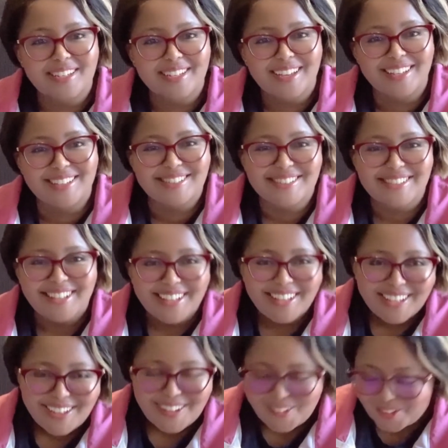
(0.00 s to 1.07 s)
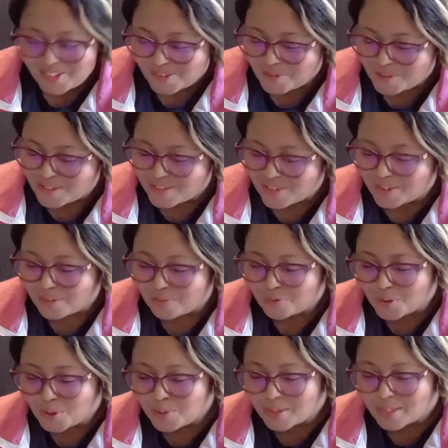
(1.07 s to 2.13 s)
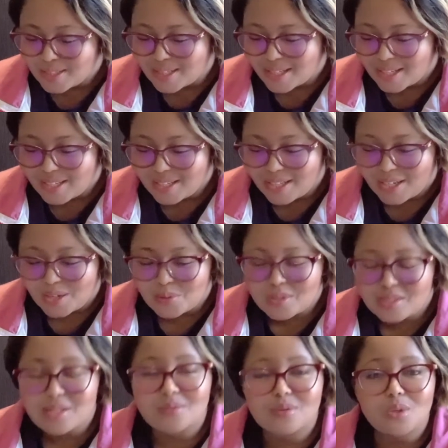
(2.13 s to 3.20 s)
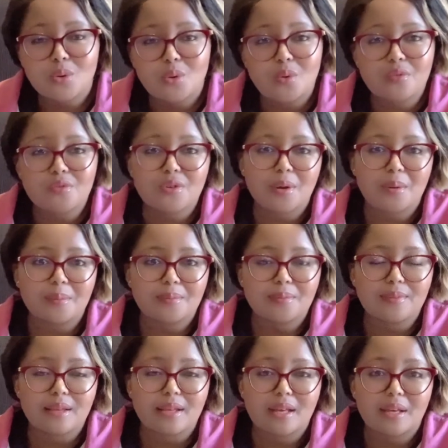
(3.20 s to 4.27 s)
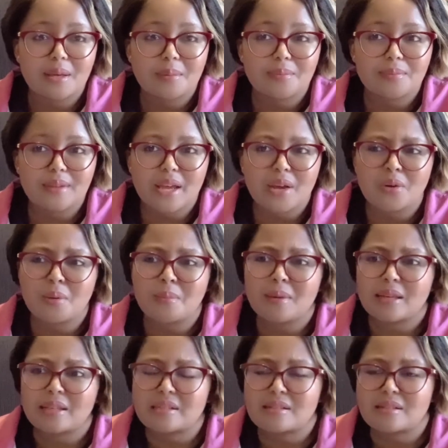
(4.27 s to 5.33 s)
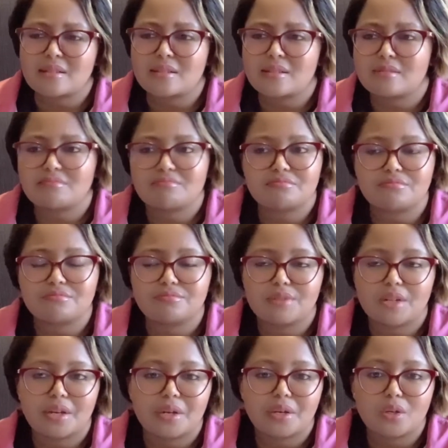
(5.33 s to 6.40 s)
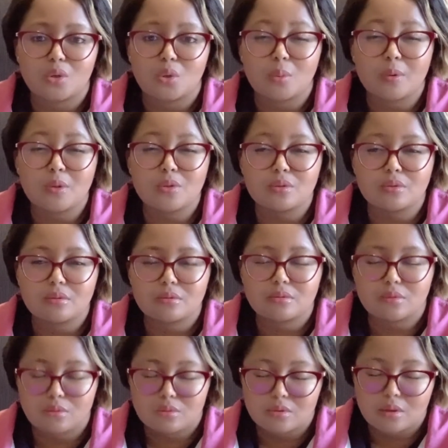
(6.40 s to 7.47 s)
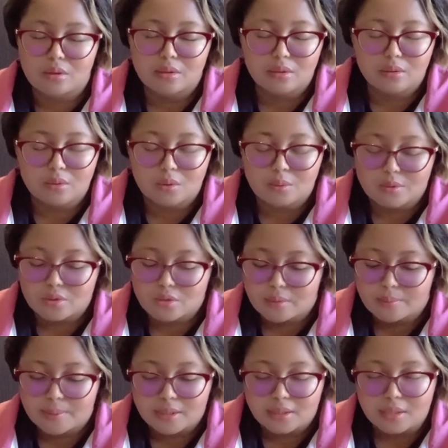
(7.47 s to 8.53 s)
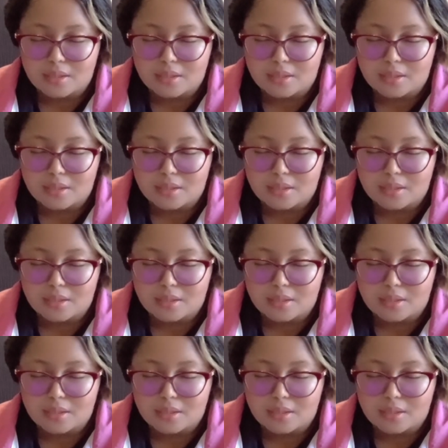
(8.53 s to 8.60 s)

guys. Uh, it was on the following day. I received a call from um, uh, Global, no, sorry, not Global Shopper,